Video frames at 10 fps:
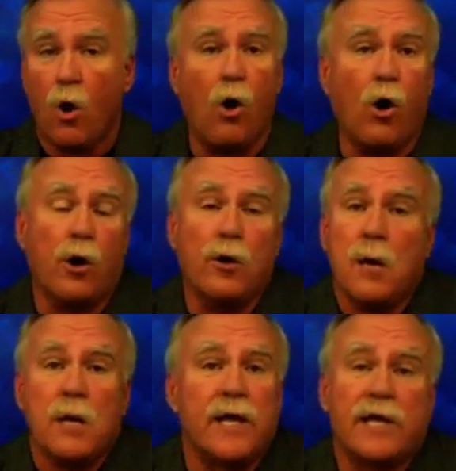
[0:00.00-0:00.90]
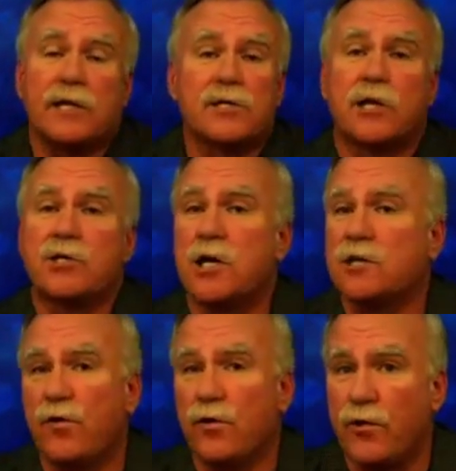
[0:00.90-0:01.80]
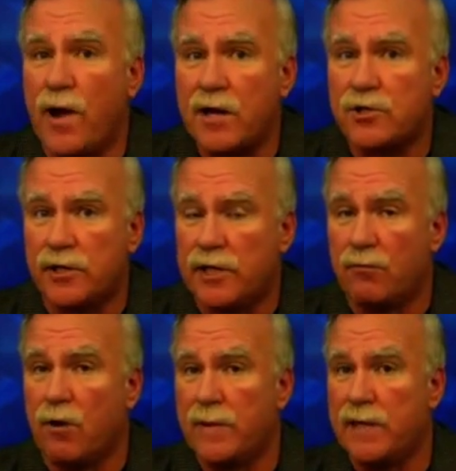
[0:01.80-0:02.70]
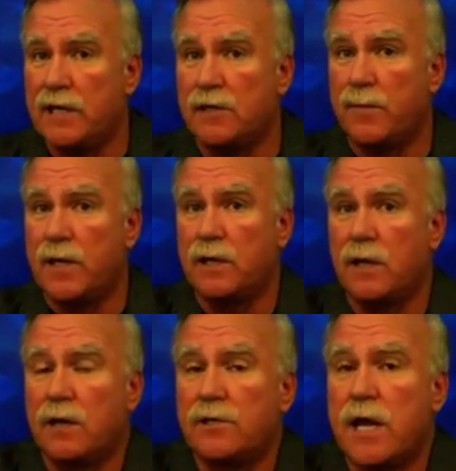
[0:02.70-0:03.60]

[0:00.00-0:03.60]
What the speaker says: or they can suggest further action that will need to be